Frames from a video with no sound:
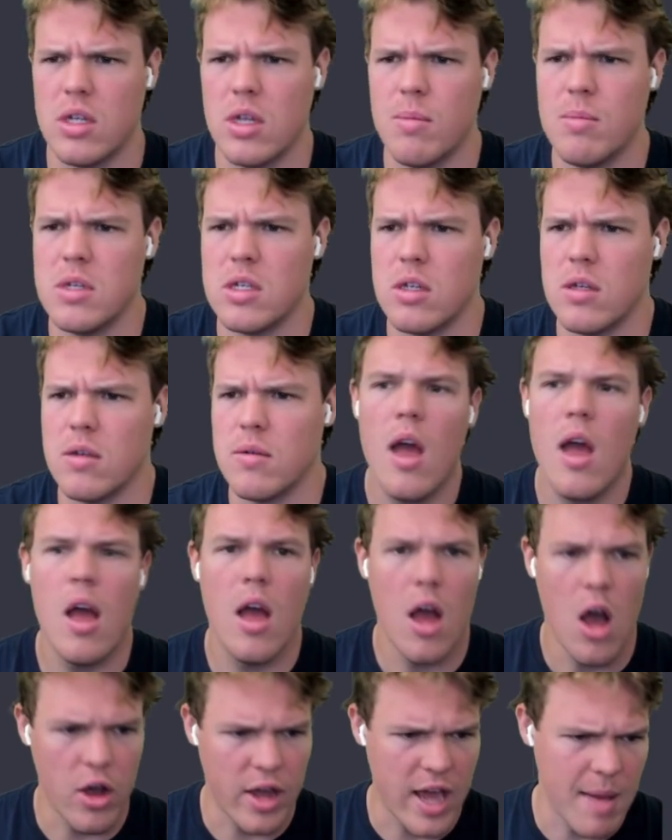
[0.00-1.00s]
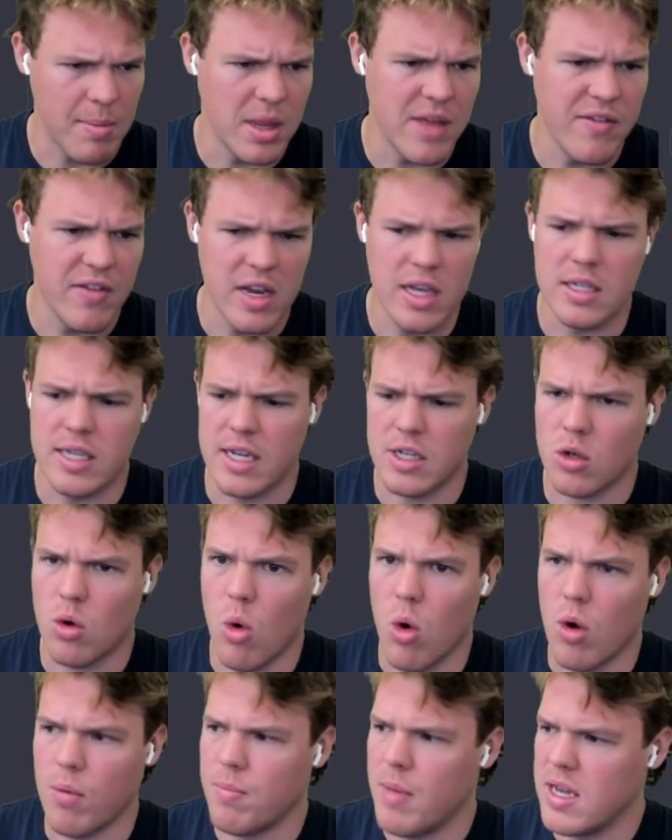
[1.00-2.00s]
Let me see. Okay, I believe it is S
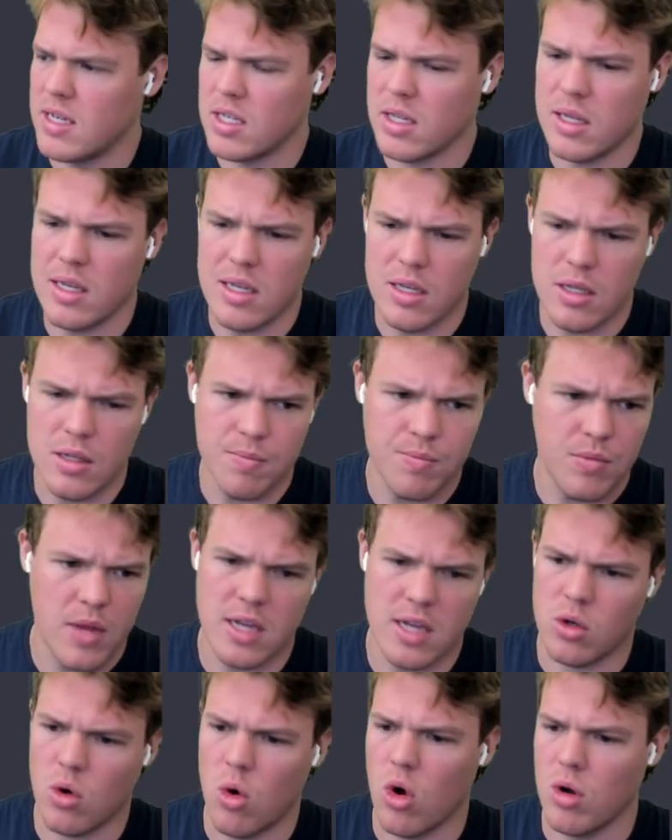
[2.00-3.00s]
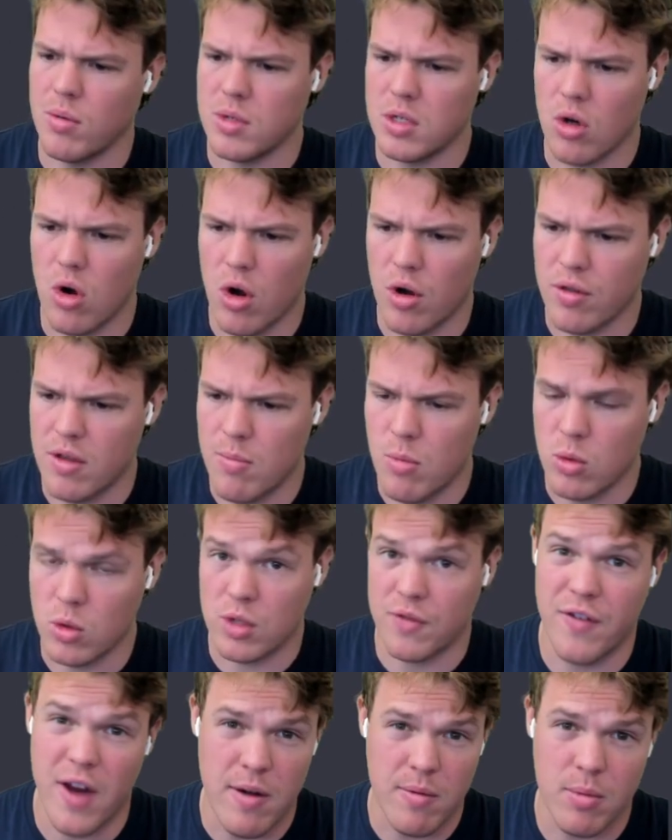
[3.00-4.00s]
corp. Basically, S corps are the most
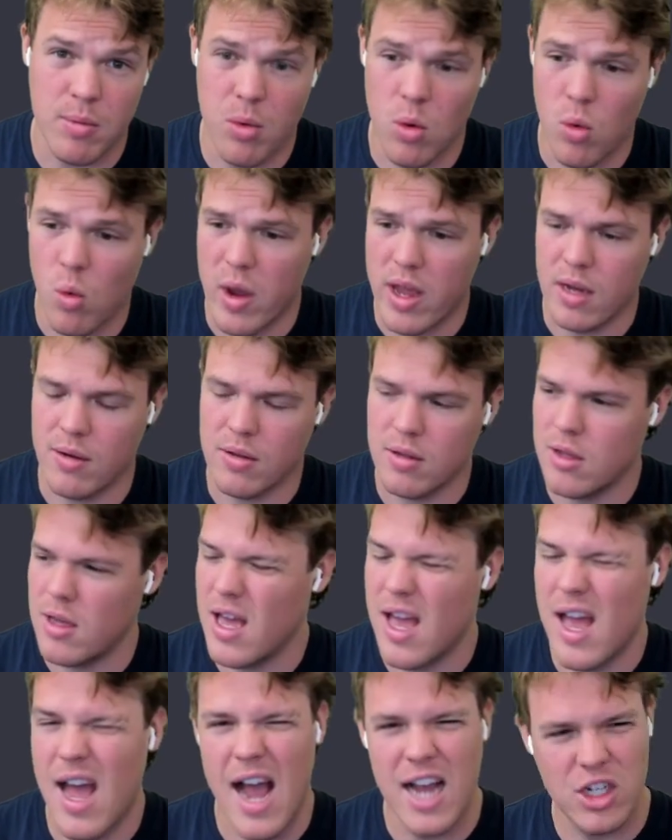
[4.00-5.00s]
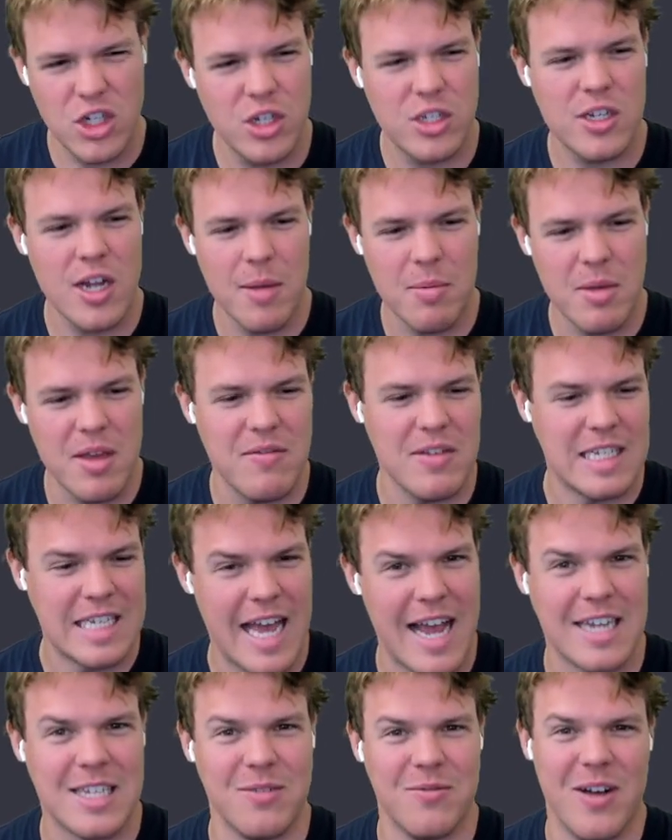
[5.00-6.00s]
favorable way. I should stop giving
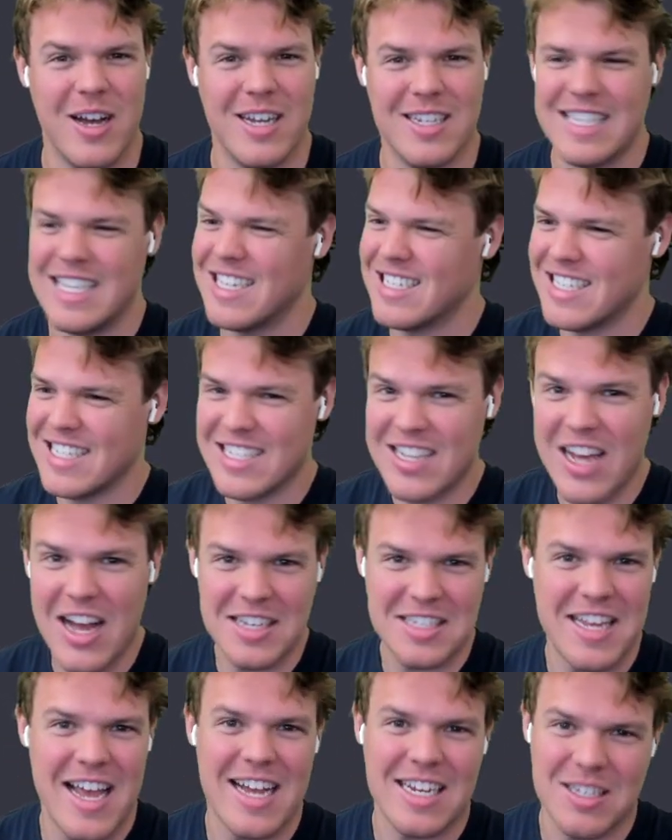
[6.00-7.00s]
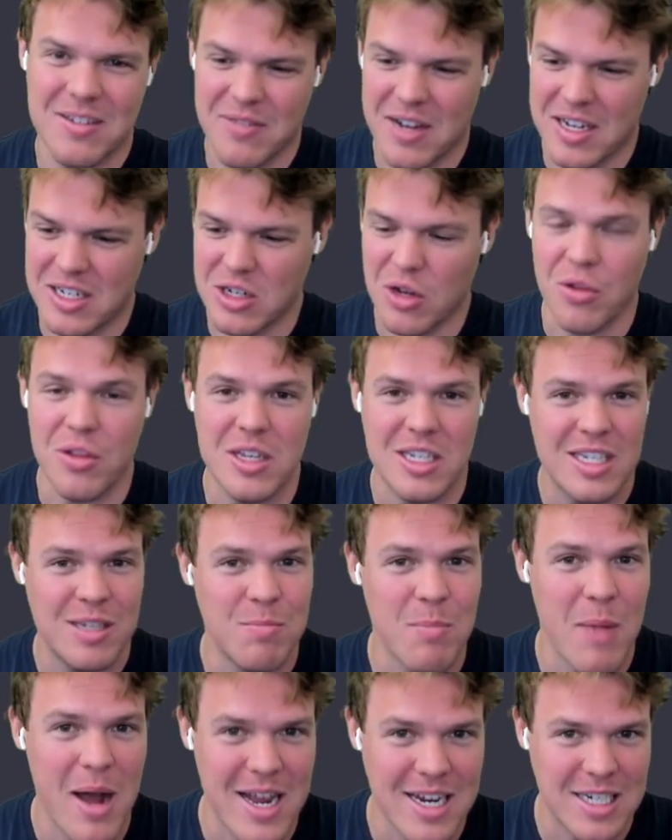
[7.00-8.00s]
tax advice. This is not tax advice, y'all. This is
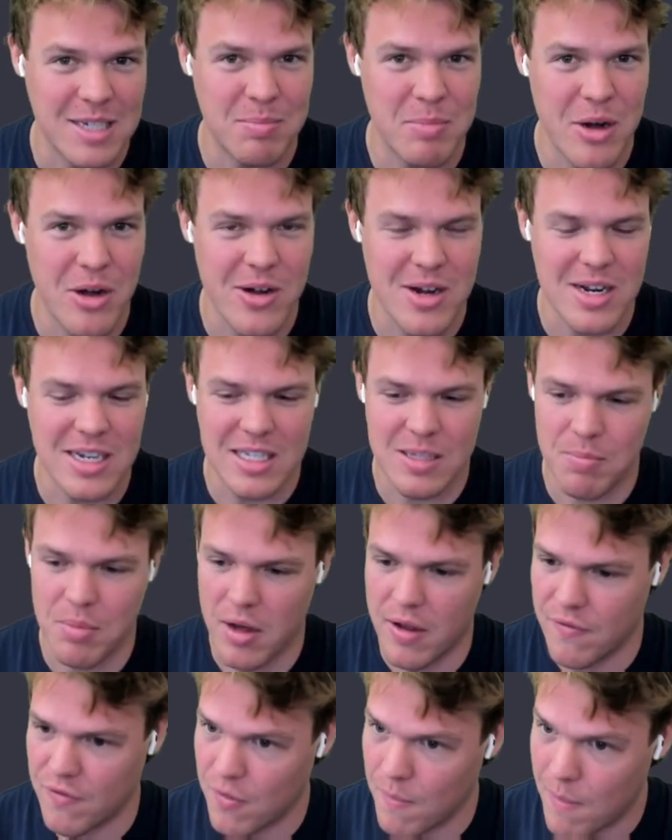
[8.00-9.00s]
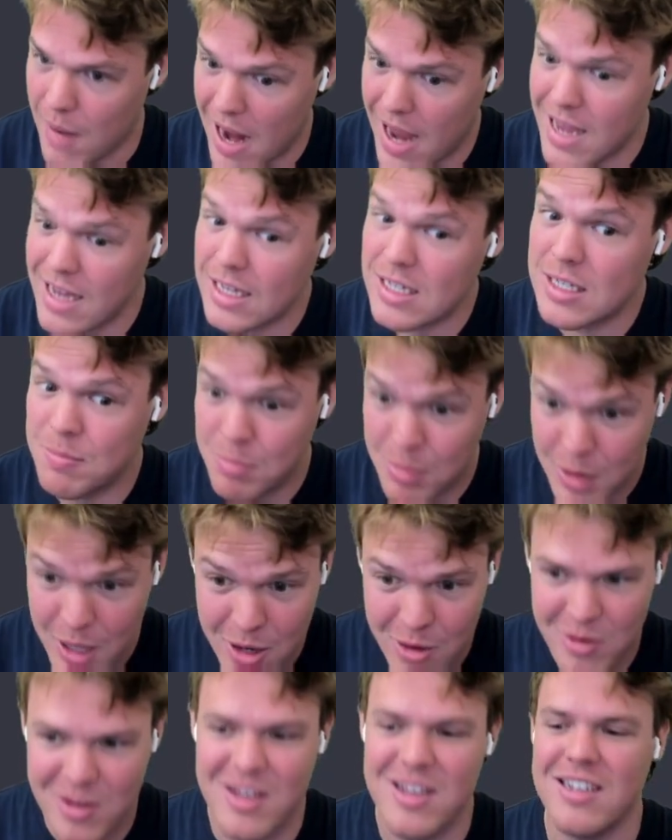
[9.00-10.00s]
my experience, but from my
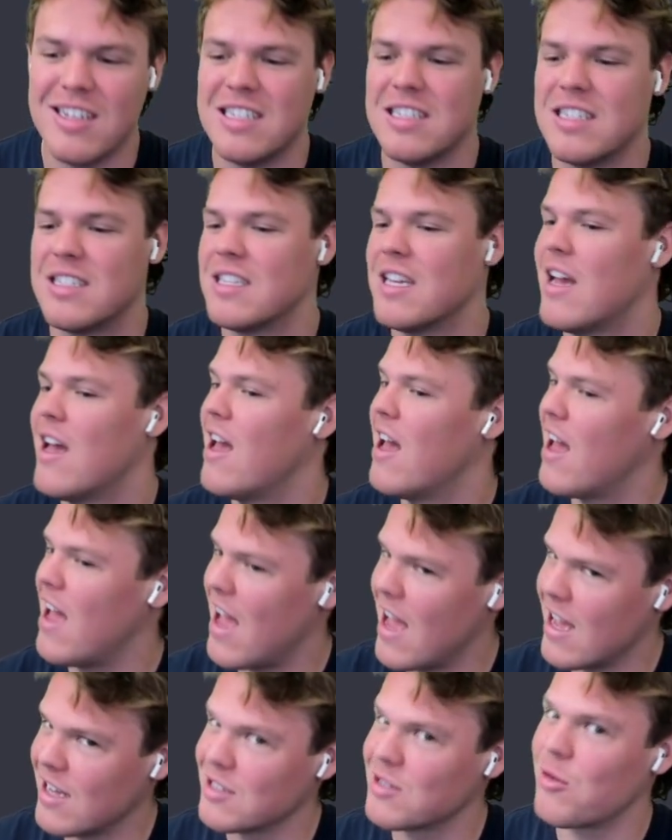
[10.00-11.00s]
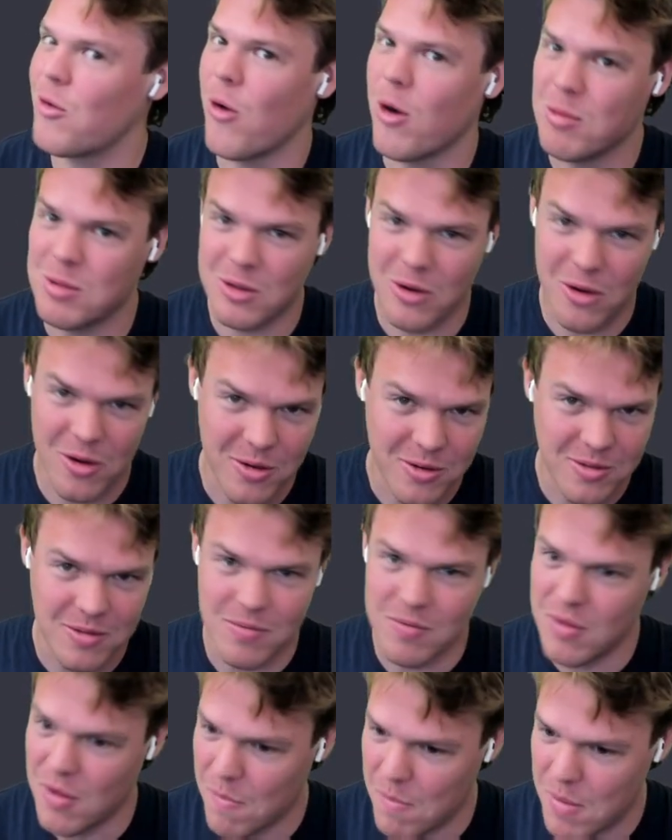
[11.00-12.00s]
experience, S corps are
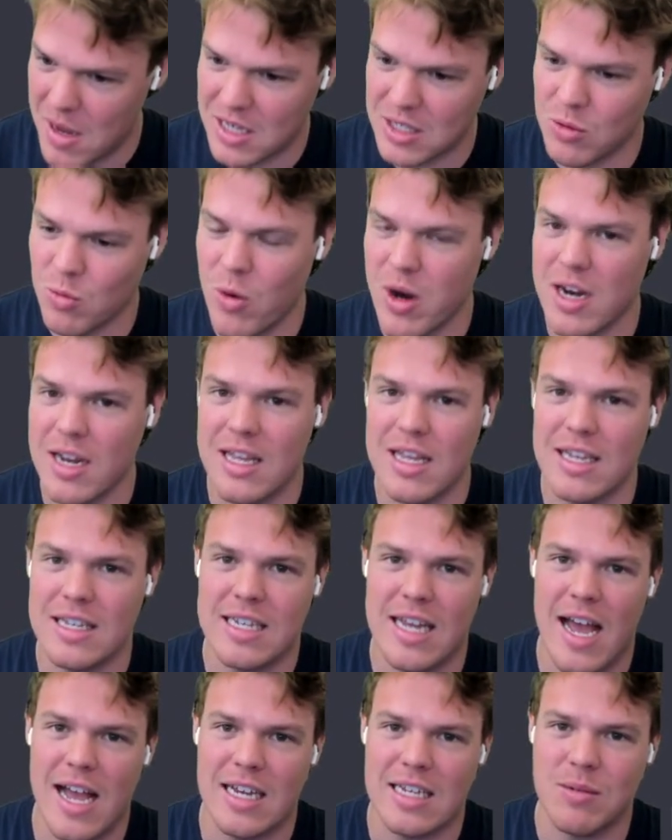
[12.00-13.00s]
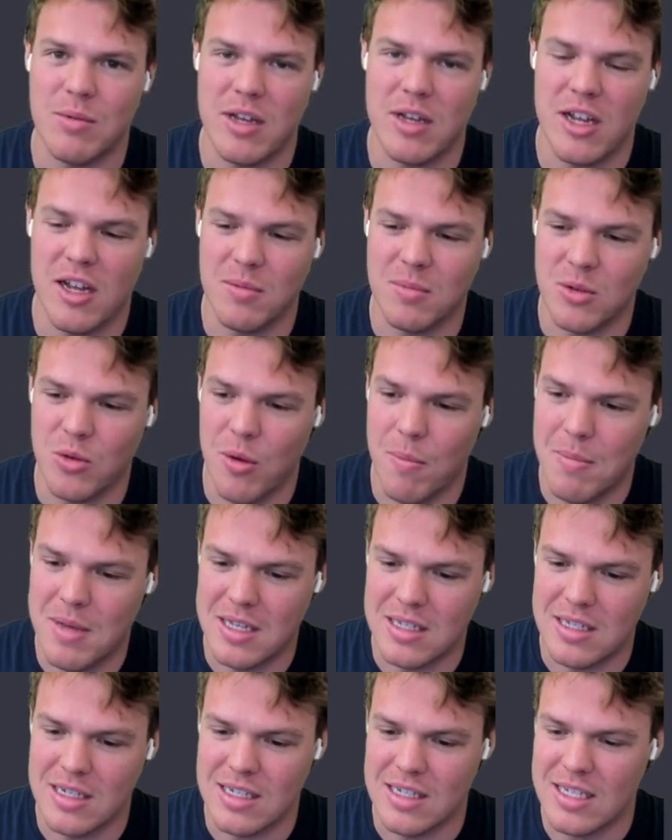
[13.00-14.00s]
the best way to get taxed when it comes to a
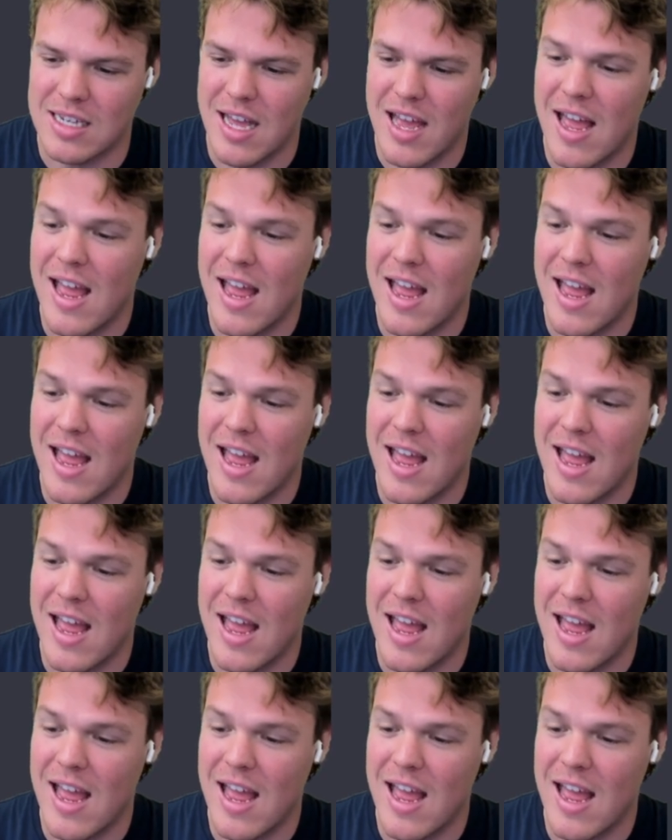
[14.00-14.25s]
business.